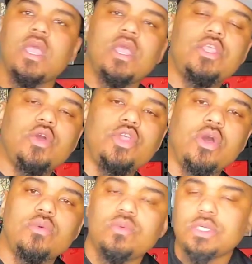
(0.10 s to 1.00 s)
Yo,
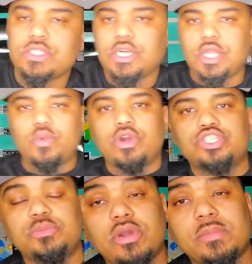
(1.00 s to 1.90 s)
yo, what's goody world? It's
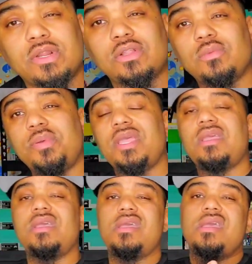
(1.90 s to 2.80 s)
your boy Manolo
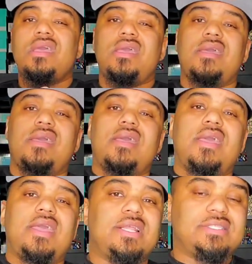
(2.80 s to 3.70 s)
P.
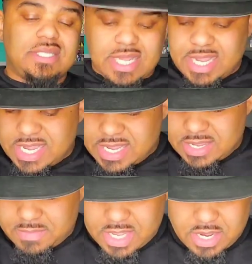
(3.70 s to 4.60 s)
And today I
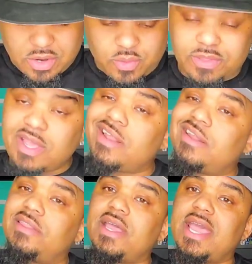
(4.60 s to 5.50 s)
am here with
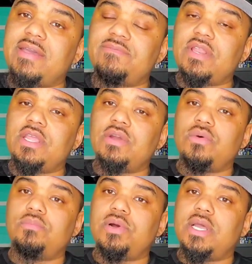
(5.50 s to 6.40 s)
another hat video,
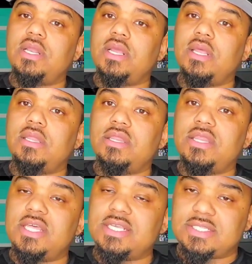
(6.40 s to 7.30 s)
but
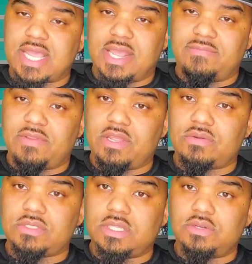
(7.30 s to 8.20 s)
this hat video
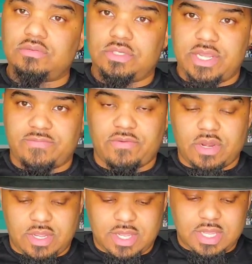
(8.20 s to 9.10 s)
is a little different.
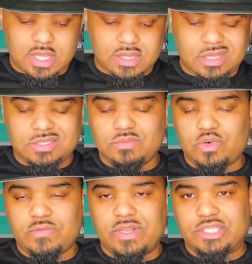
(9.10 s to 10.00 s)
This is more
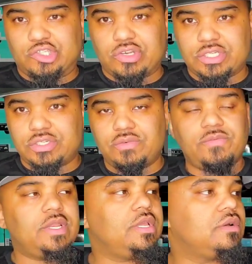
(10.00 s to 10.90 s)
of an instructional
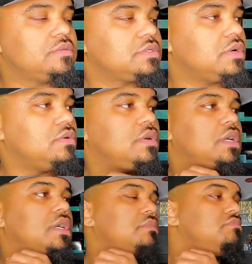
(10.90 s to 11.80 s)
video. So,
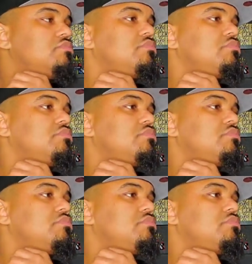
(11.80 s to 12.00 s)
um,